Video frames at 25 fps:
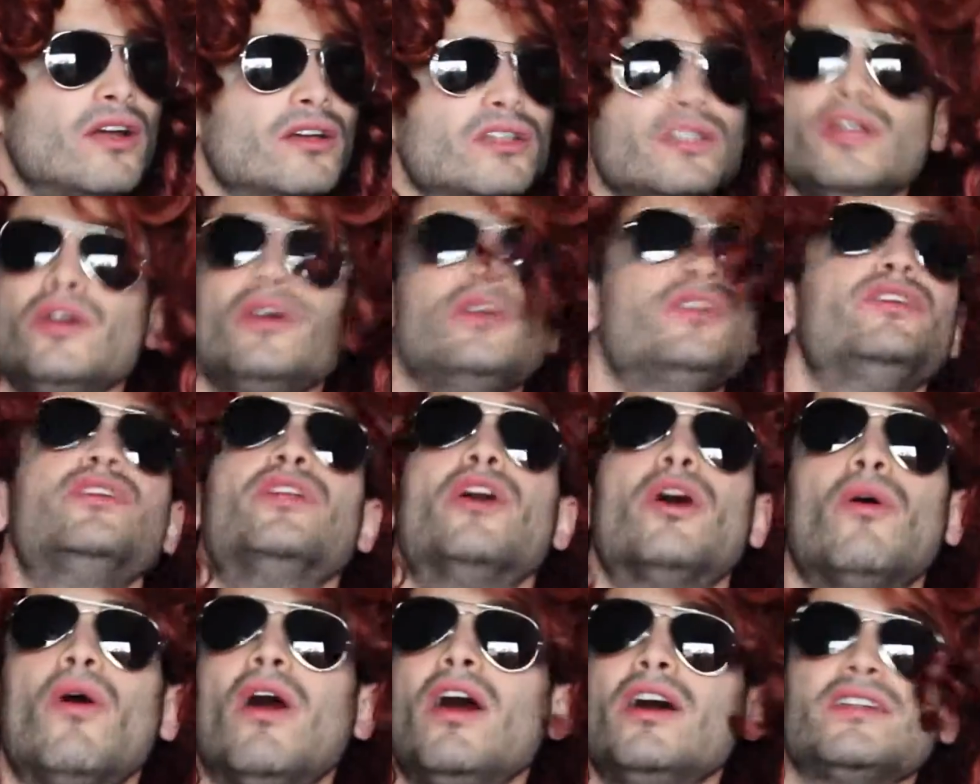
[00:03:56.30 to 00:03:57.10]
You
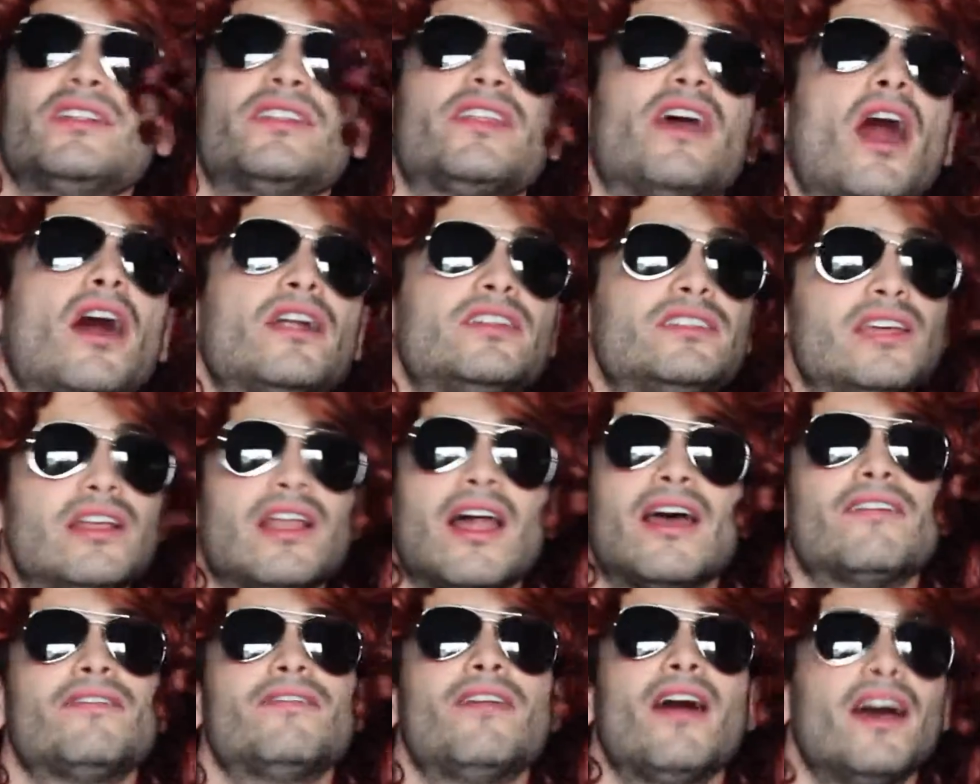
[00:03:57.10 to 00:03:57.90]
know what, until
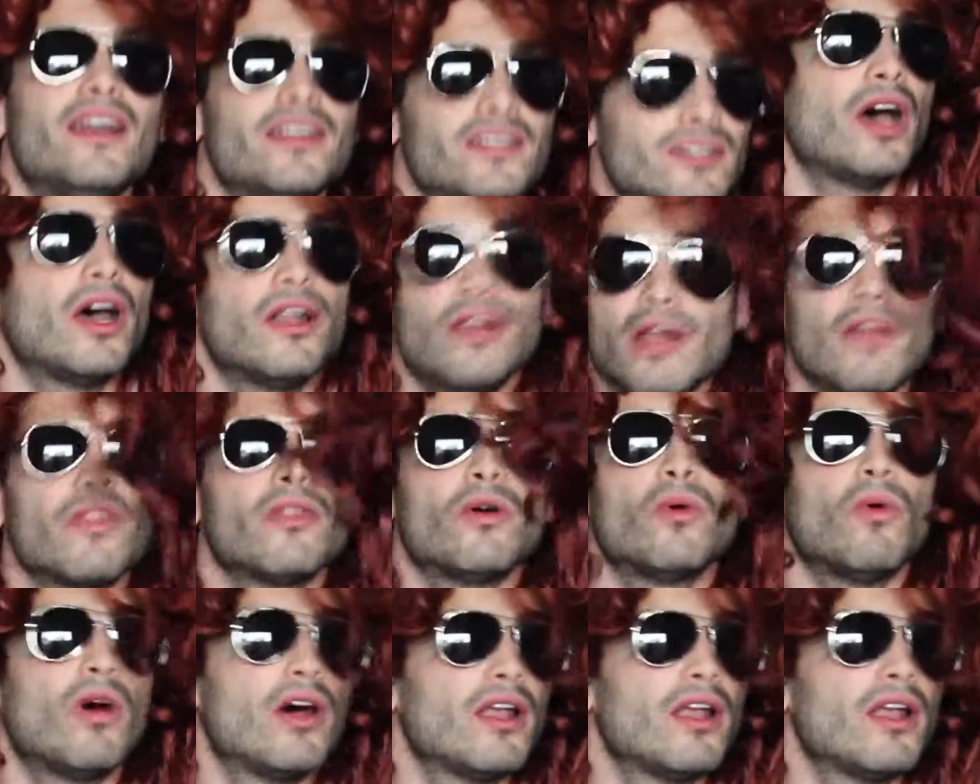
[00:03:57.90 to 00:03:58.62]
I find another